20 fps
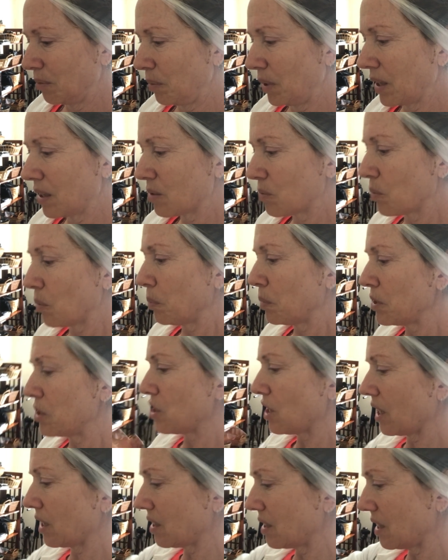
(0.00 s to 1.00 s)
because we're
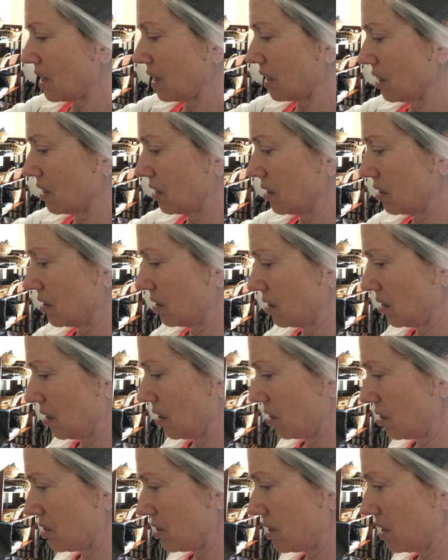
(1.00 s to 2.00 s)
projecting
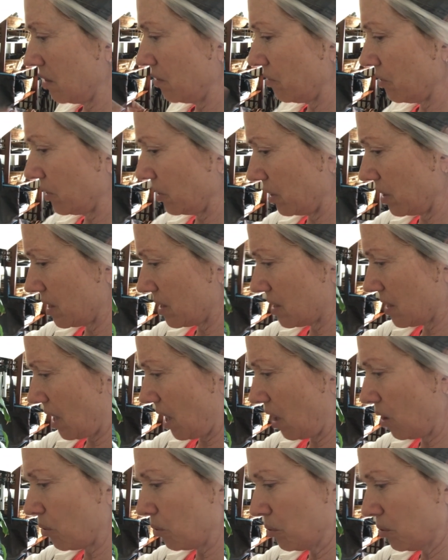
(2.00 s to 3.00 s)
our sinfulness
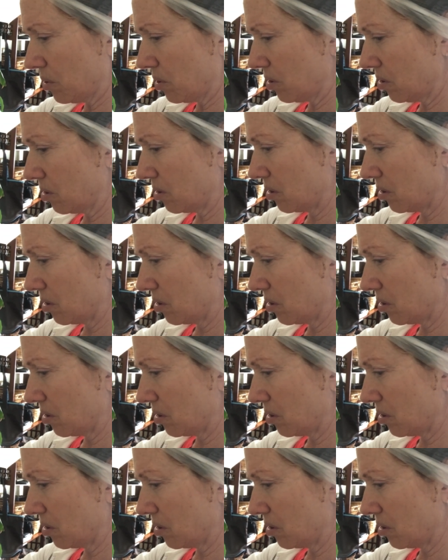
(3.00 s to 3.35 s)
out,